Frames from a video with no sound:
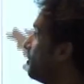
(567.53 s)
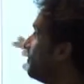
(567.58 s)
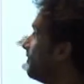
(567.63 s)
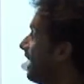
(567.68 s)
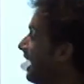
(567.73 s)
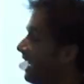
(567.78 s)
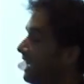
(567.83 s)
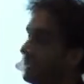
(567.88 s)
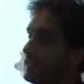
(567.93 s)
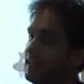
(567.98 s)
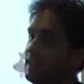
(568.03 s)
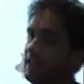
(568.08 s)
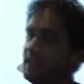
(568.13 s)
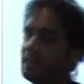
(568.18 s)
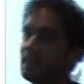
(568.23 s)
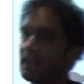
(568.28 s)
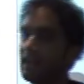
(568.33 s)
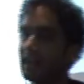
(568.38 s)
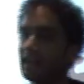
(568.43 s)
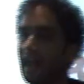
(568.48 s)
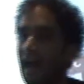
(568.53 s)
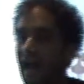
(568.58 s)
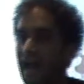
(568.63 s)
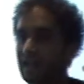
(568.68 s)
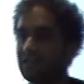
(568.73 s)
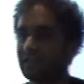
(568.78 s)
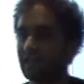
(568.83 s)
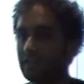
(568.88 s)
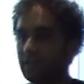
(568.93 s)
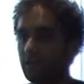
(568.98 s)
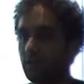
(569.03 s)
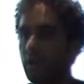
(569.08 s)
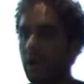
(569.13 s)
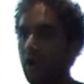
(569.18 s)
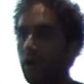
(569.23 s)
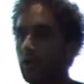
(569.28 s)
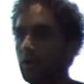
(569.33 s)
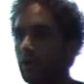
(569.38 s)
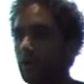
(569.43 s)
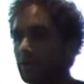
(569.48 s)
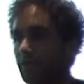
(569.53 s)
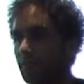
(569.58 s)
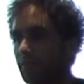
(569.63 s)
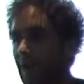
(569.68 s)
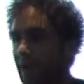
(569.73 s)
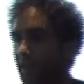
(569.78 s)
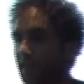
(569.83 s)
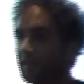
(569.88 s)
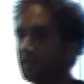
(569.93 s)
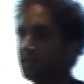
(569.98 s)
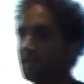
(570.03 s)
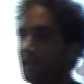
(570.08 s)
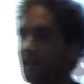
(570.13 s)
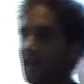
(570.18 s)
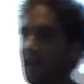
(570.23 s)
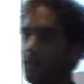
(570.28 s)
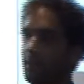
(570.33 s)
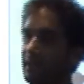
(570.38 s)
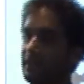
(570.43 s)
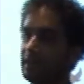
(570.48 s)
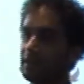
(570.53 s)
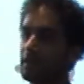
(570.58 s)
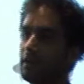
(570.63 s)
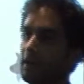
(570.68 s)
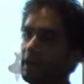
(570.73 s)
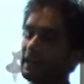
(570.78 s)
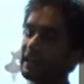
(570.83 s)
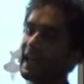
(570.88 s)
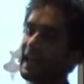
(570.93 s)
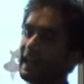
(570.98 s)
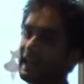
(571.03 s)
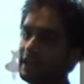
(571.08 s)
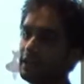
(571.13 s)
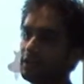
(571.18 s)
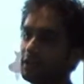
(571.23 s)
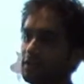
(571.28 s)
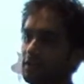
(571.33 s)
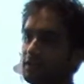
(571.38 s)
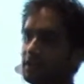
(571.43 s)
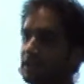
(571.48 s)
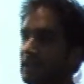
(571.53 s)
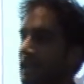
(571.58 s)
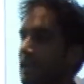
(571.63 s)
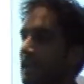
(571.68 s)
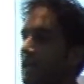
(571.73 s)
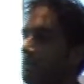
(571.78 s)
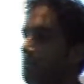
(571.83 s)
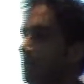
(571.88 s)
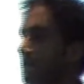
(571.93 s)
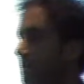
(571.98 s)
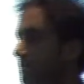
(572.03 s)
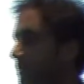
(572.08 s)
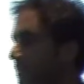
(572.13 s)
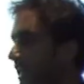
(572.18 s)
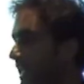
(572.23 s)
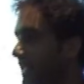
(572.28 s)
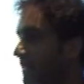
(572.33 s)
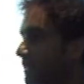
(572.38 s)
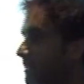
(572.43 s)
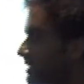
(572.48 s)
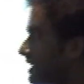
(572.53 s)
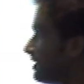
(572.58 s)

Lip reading: of that, then I get access to a whole load of methods that allow me to go and get issues, manipulate those